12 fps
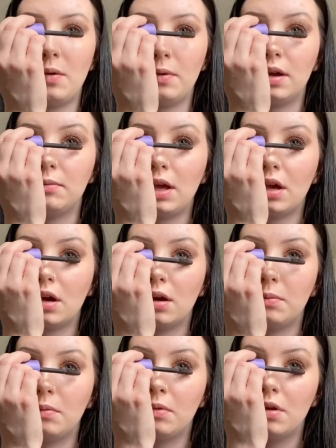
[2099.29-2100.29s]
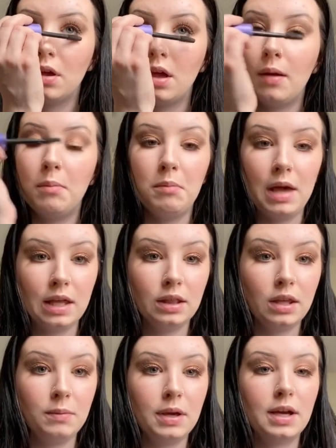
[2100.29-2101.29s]
wearing makeup,
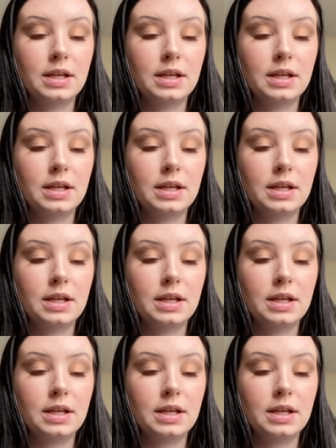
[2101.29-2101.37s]
mainly because